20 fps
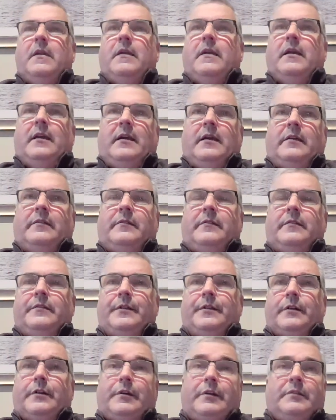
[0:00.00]
and
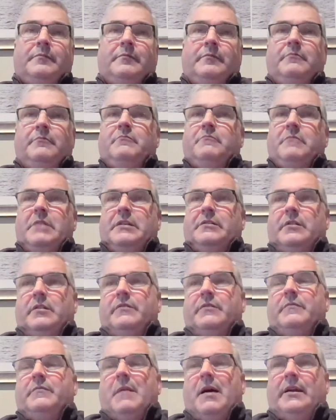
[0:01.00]
they're going to, in
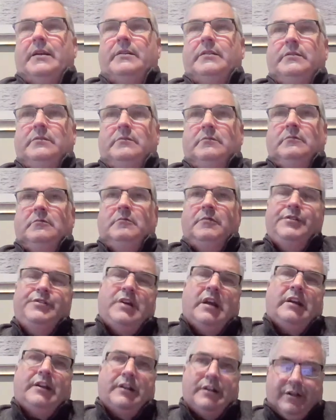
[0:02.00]
their mind, which
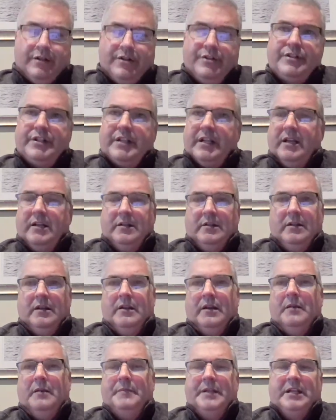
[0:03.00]
I can understand. I,
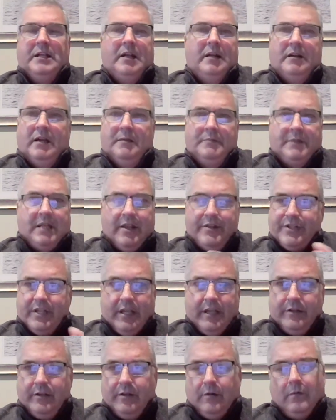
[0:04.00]
I mean, I, am not
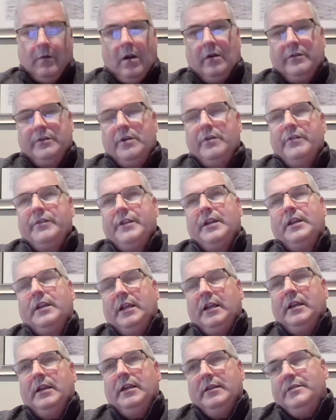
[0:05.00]
saying they're wrong; they're
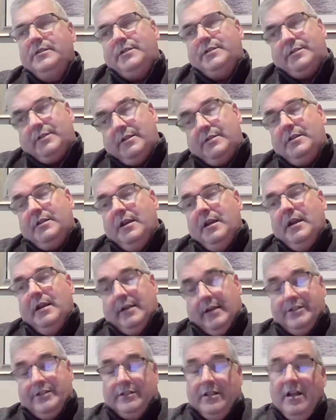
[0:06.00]
thinking it's it,
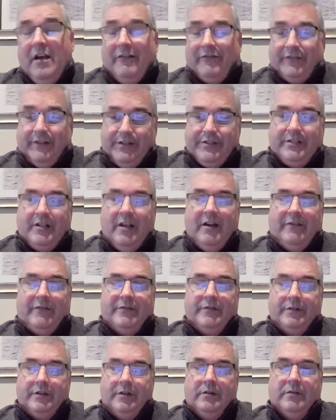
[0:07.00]
it's tough. It's
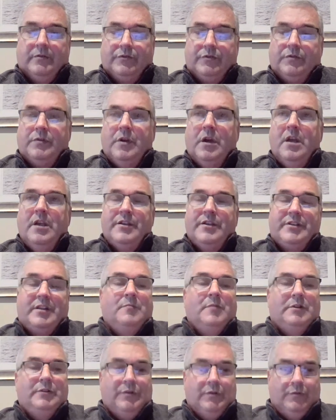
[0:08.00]
tough, you know, to
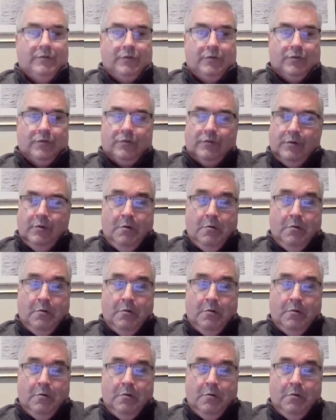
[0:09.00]
someone to to